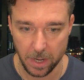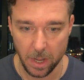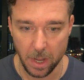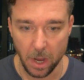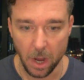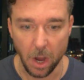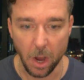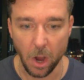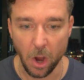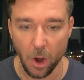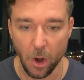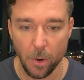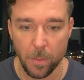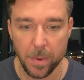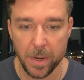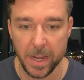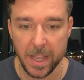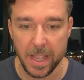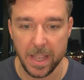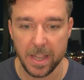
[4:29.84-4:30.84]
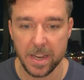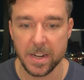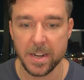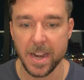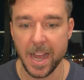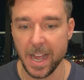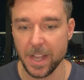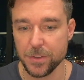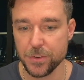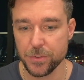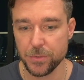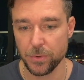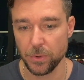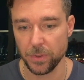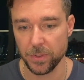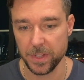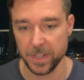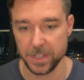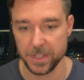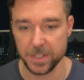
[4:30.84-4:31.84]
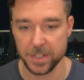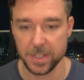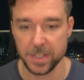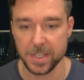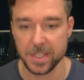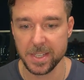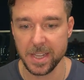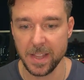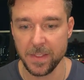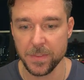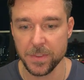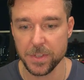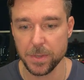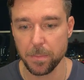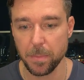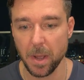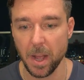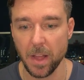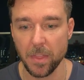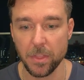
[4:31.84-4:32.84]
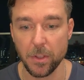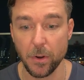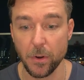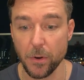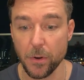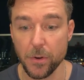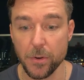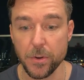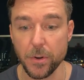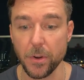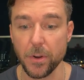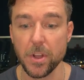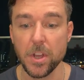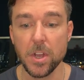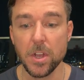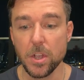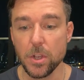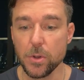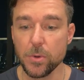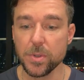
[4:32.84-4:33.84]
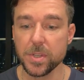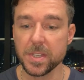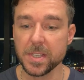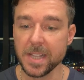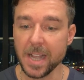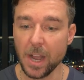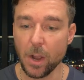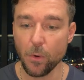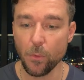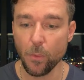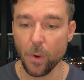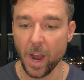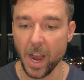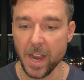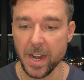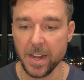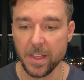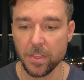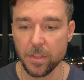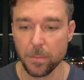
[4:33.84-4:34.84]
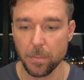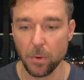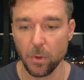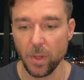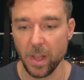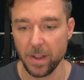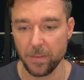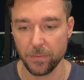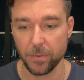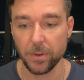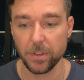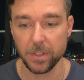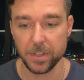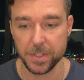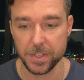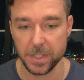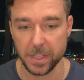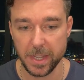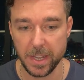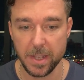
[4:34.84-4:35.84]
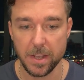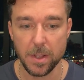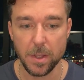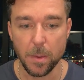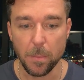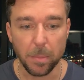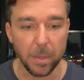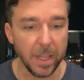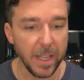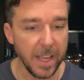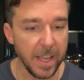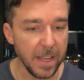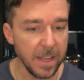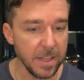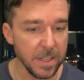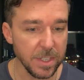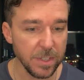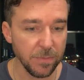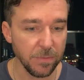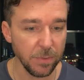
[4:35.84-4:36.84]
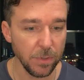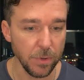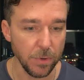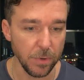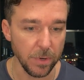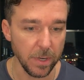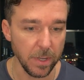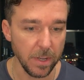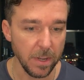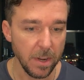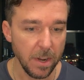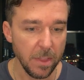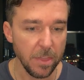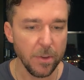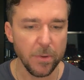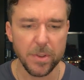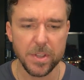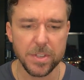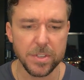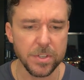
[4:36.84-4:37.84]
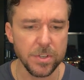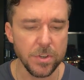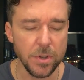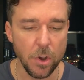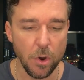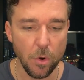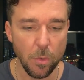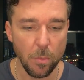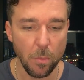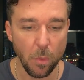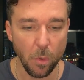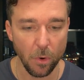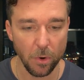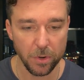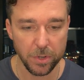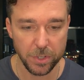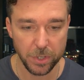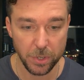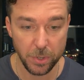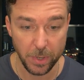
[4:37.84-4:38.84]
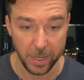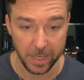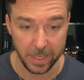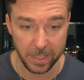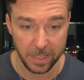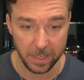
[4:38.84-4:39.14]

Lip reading: A harmony and naturalness descends upon the herder who is now riding the bull effortlessly, playing his flute. There is no more to it.